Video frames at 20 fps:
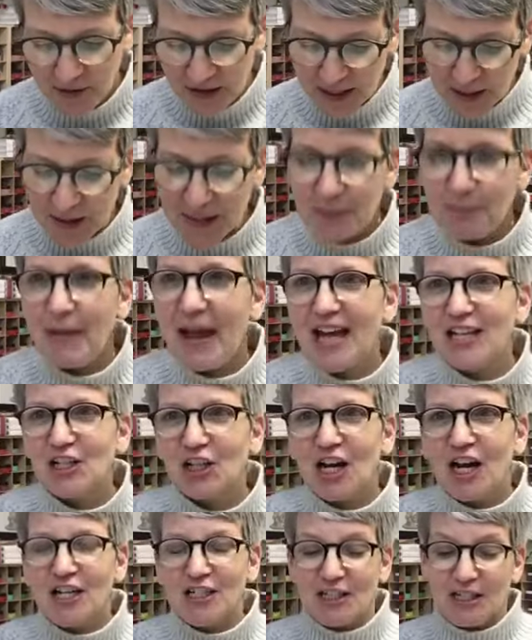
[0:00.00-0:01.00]
This batch
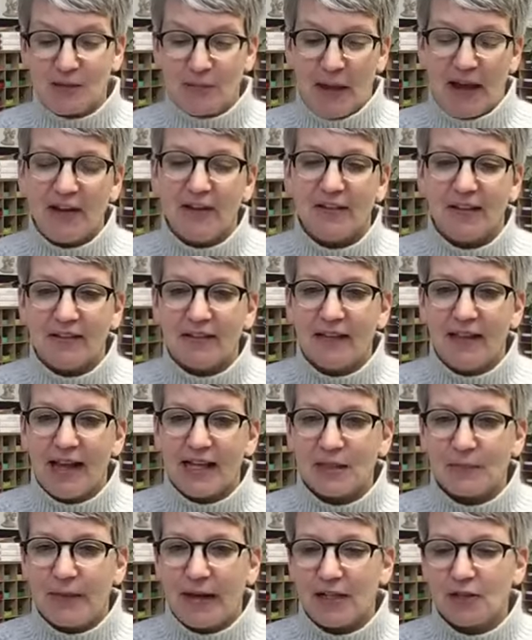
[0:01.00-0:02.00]
of cards is better than the
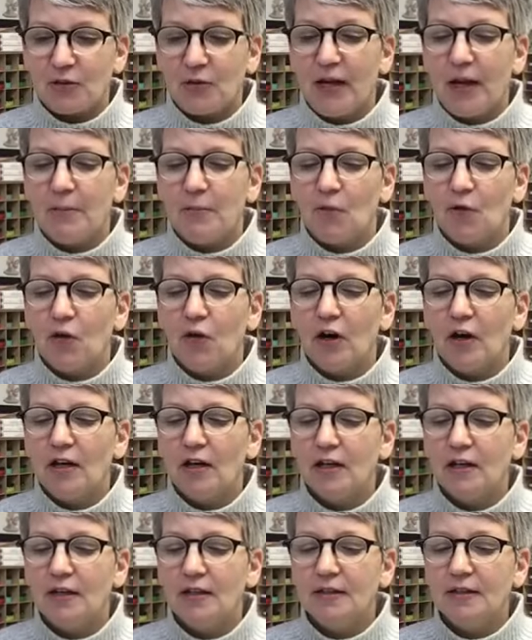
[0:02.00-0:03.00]
last batch. We got more.
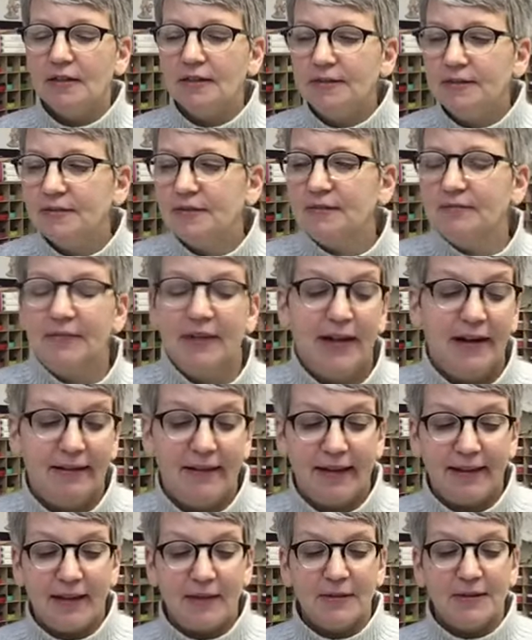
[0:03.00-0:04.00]
I don't
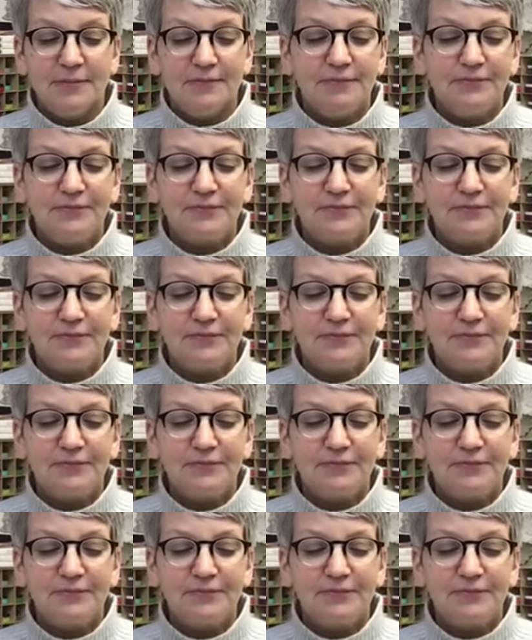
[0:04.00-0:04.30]
like that one.